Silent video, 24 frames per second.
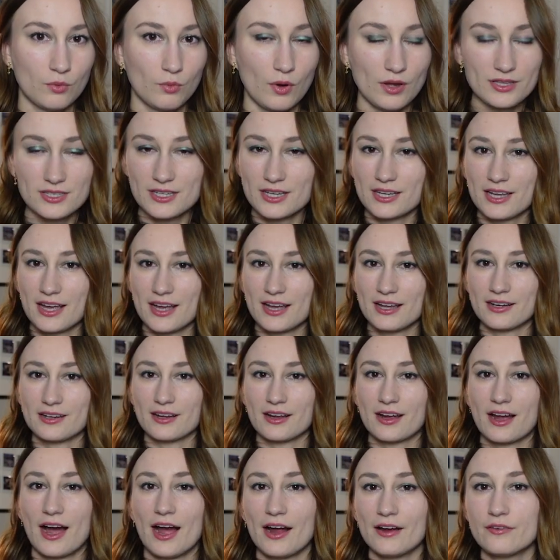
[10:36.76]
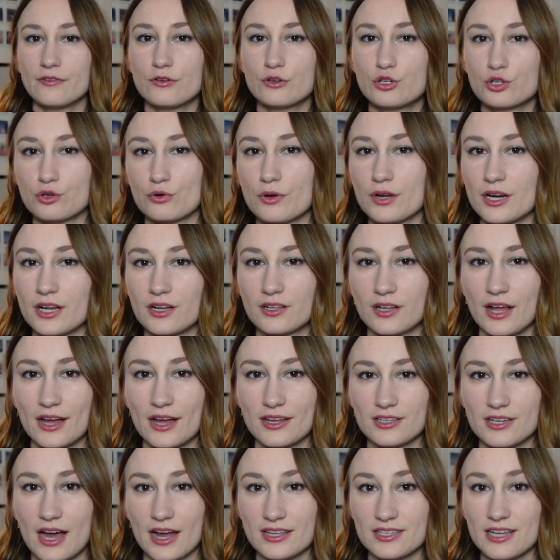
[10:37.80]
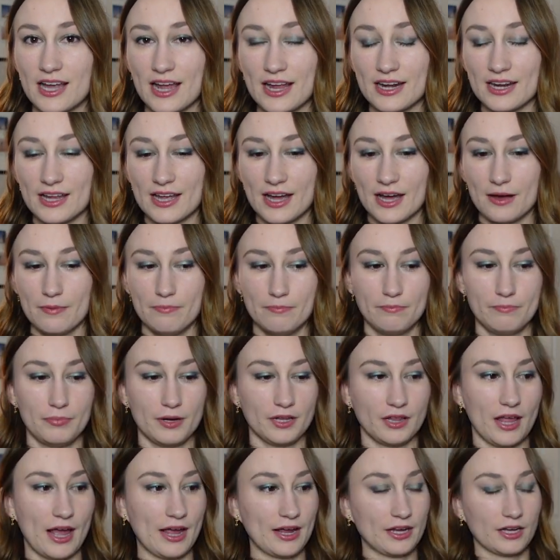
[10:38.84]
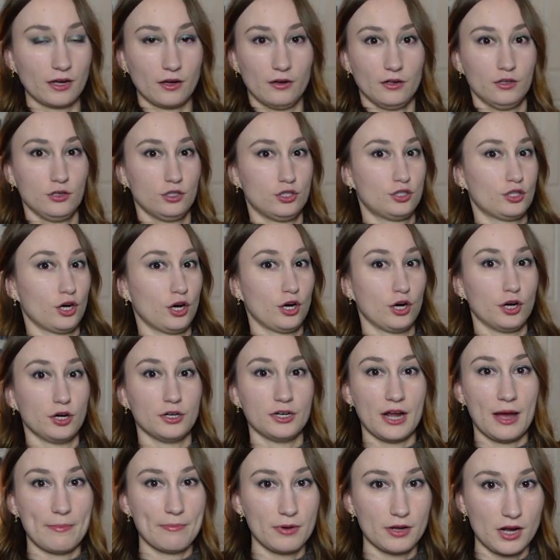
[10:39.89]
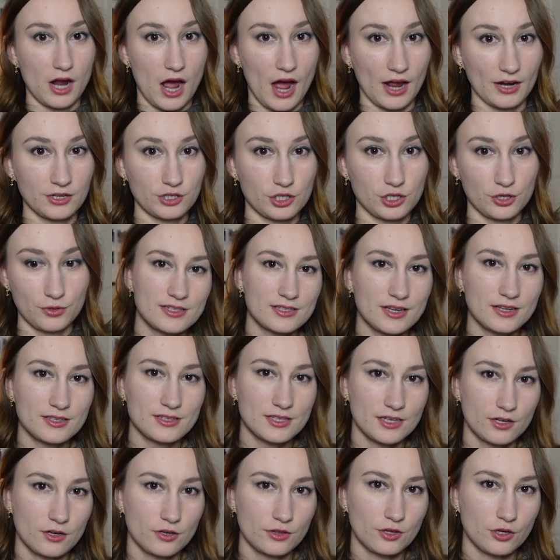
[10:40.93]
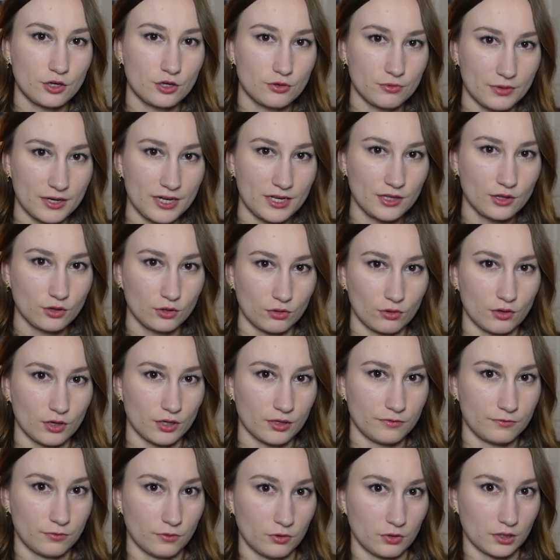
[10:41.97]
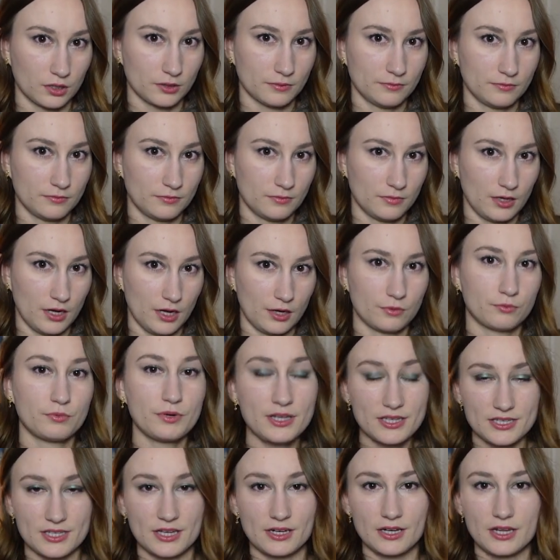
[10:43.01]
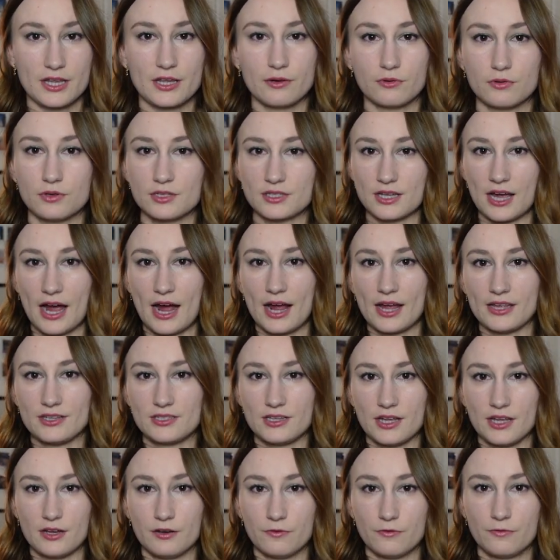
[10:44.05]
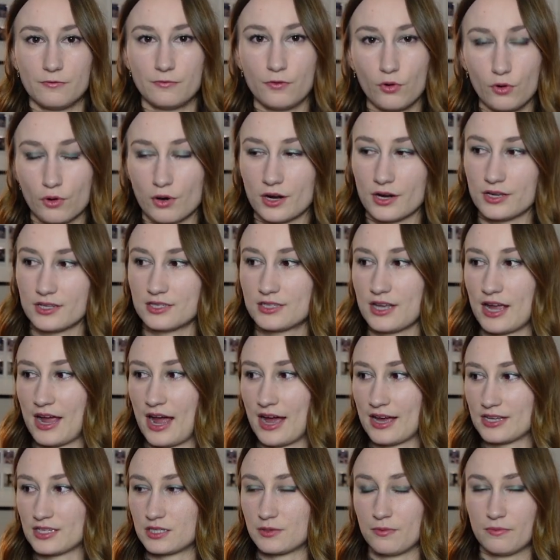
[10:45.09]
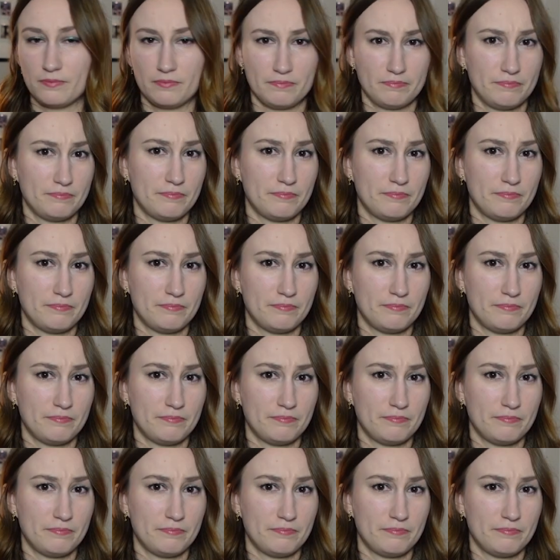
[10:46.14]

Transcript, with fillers: Once again, kind of druidic like Titania, but like turned up a notch. He's considered the Green Lord for a reason. He resides in forest as